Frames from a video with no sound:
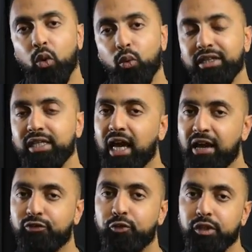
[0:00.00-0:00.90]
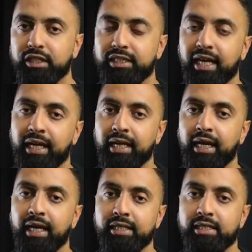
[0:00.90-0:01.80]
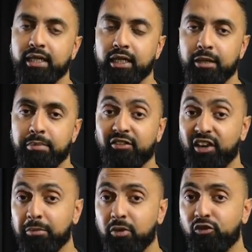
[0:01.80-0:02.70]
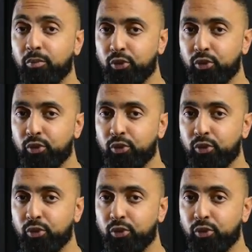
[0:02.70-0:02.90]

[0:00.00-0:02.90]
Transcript: With the iPhone 10, it's going to be available for